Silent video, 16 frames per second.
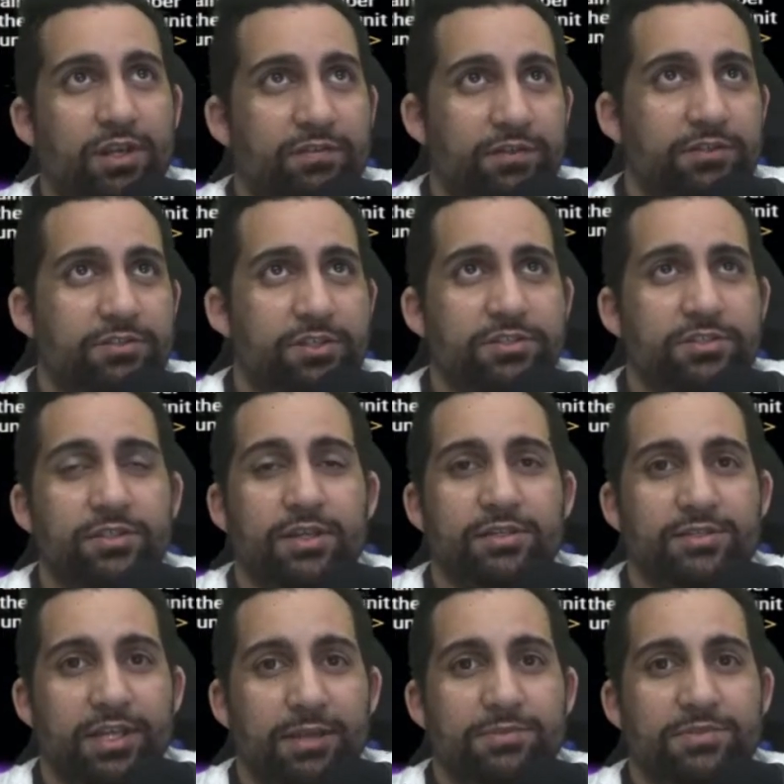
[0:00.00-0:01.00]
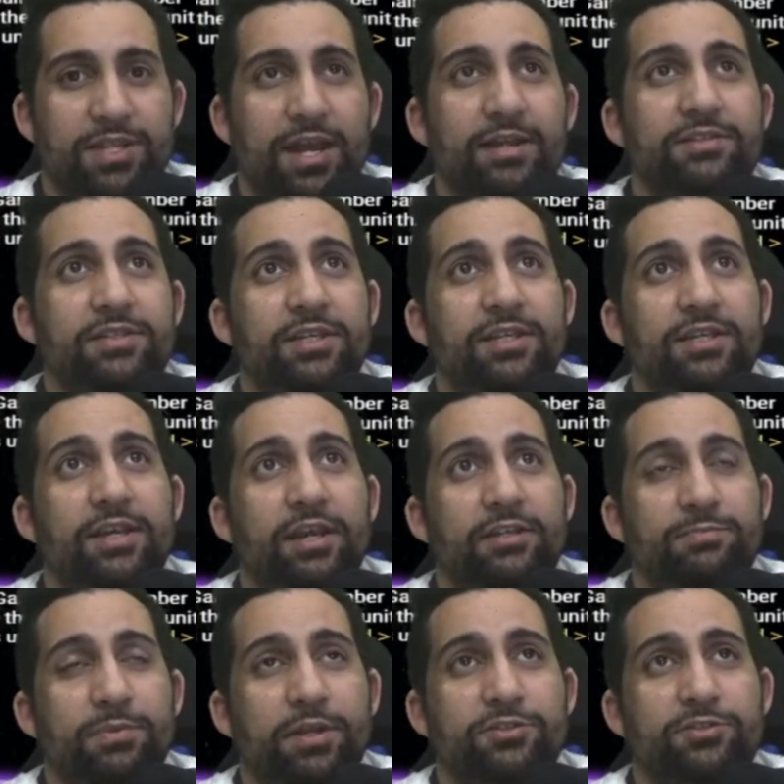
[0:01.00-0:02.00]
if he's just the same stats, he
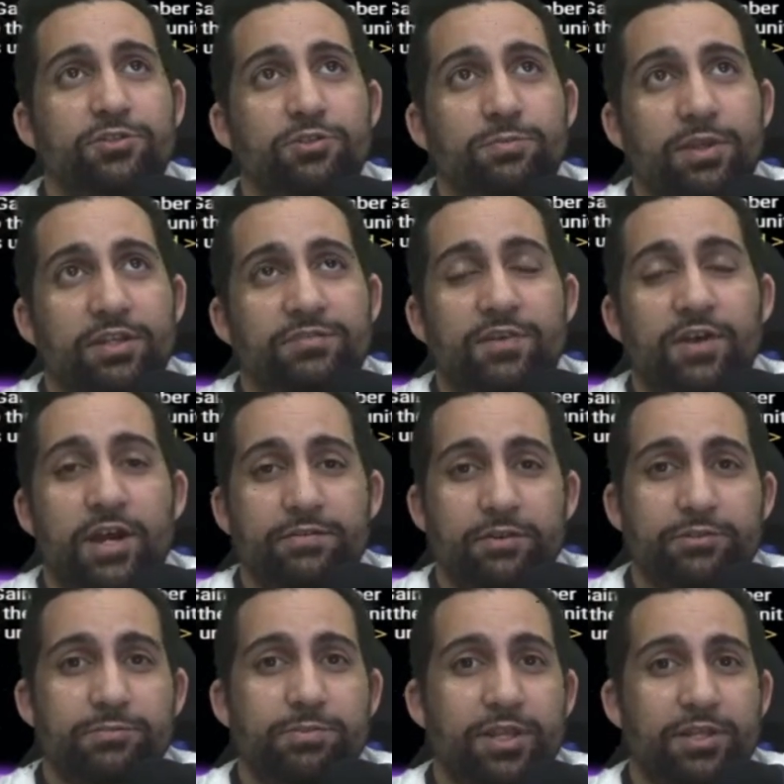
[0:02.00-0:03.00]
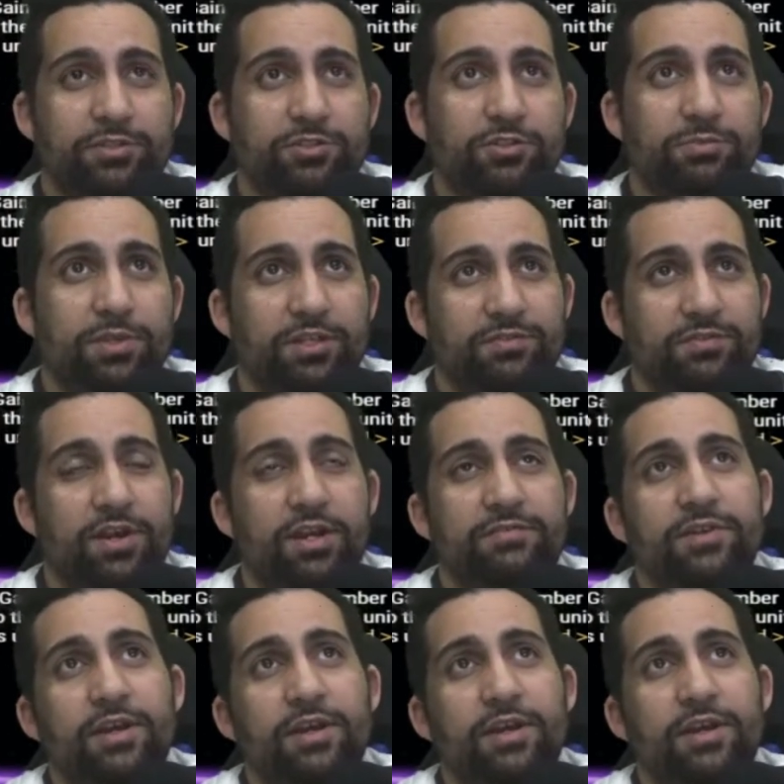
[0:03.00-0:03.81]
gains +2/+5 onto +2/+5.